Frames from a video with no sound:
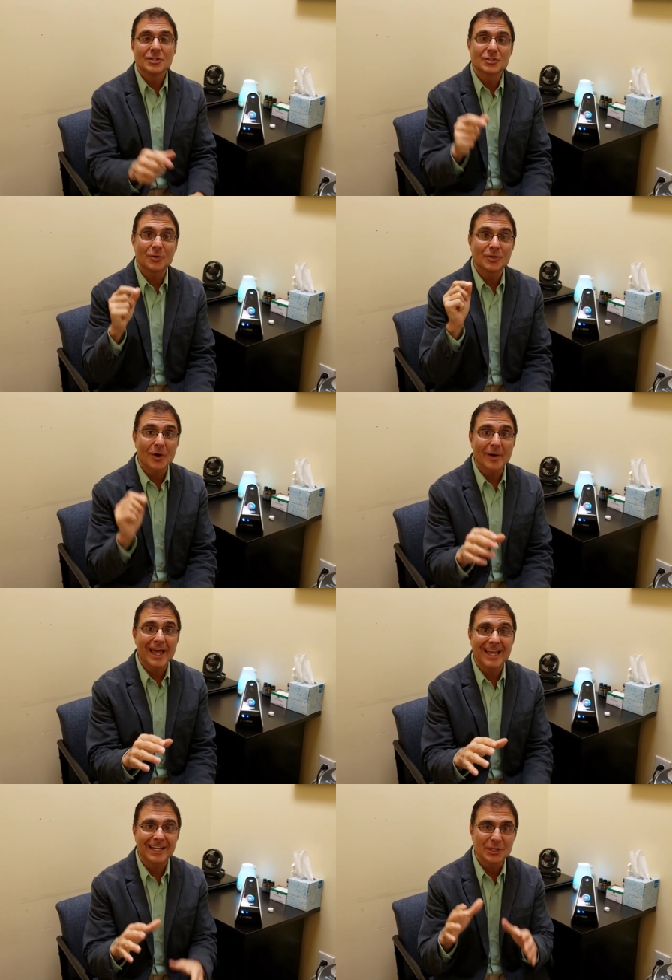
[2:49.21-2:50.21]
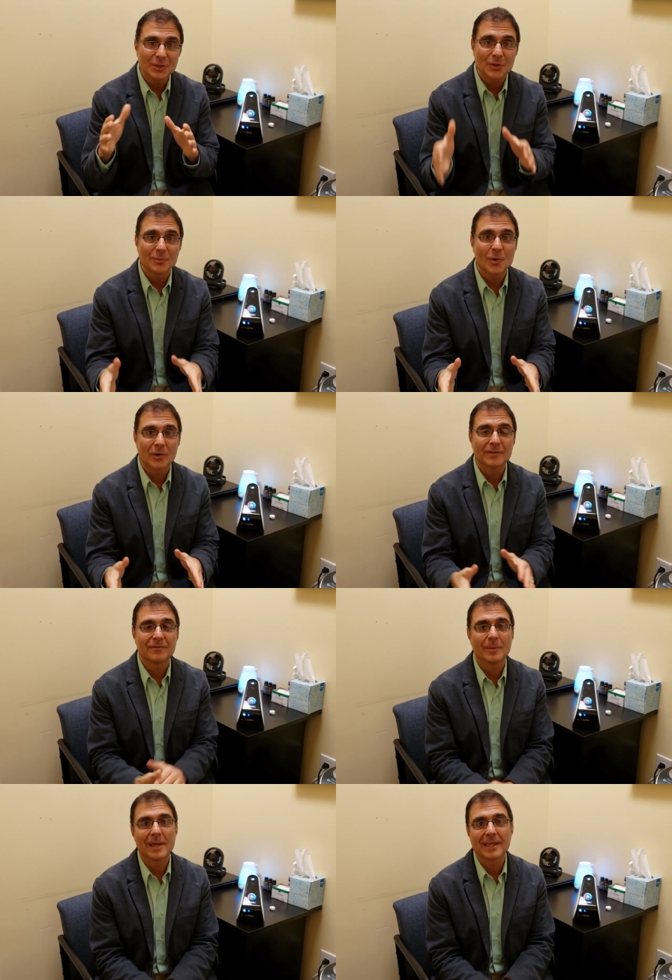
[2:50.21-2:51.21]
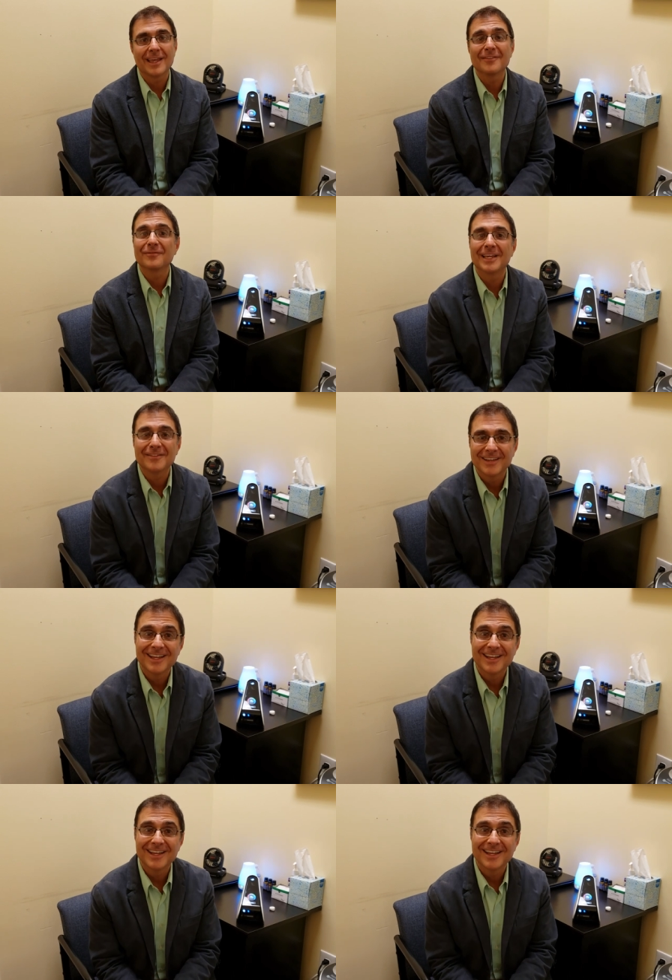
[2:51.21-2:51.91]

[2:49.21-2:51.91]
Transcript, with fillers: So, go ahead, learn more information.